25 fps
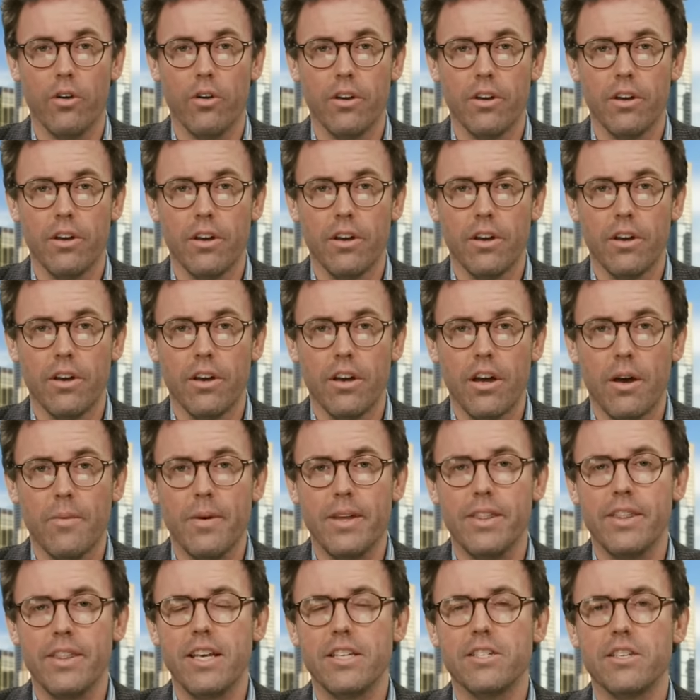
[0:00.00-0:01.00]
I
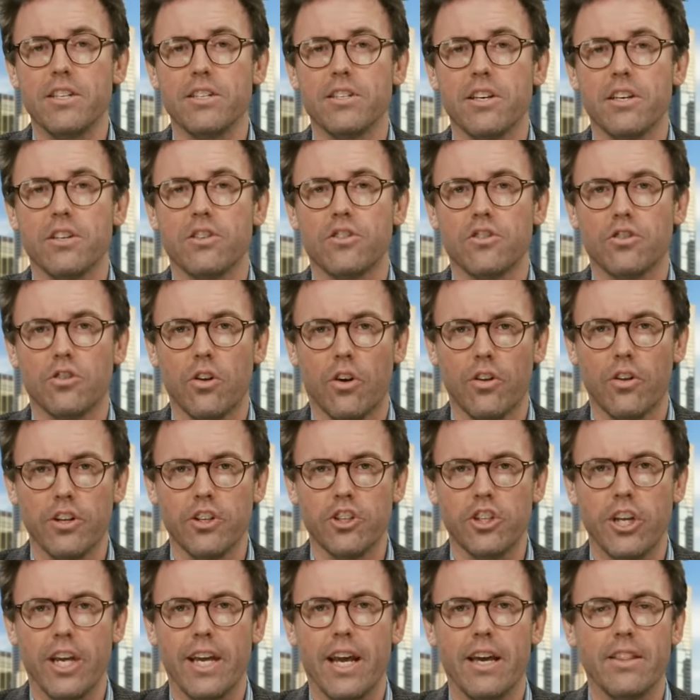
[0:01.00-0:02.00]
mean, this is
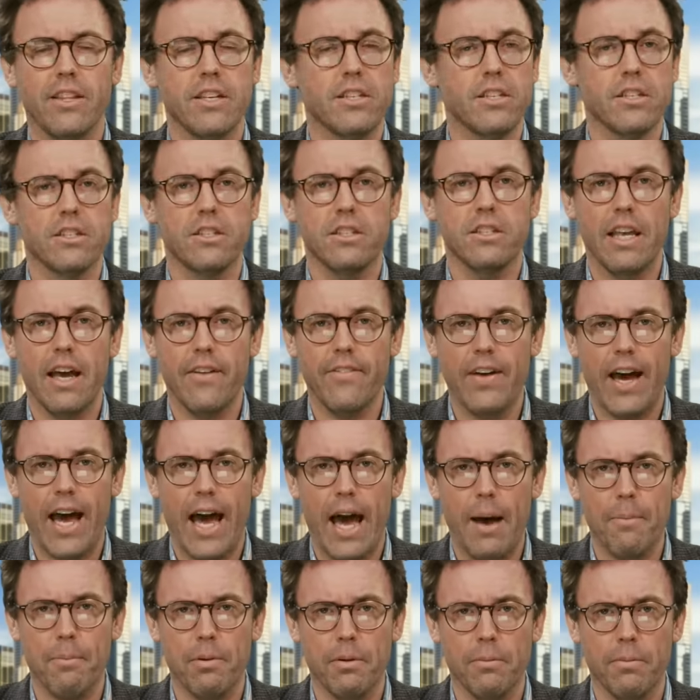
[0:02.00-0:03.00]
astonishing and this has never
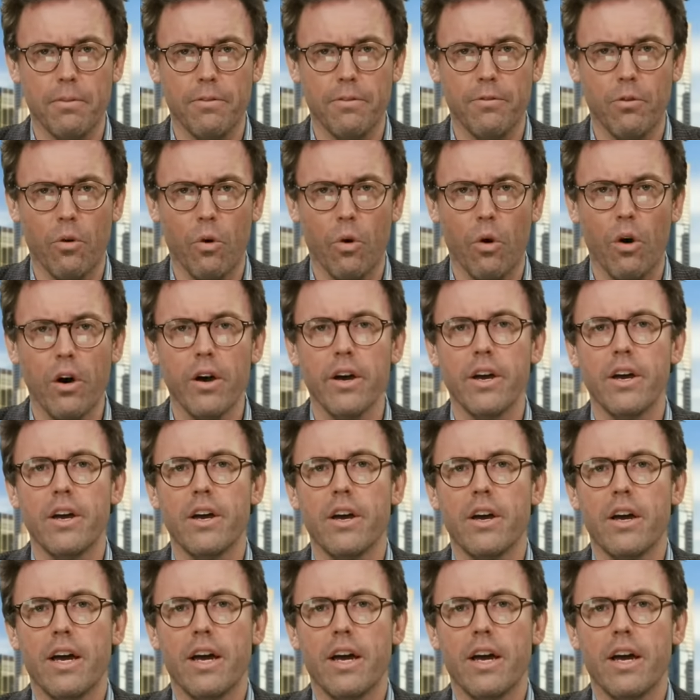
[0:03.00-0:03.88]
happened before.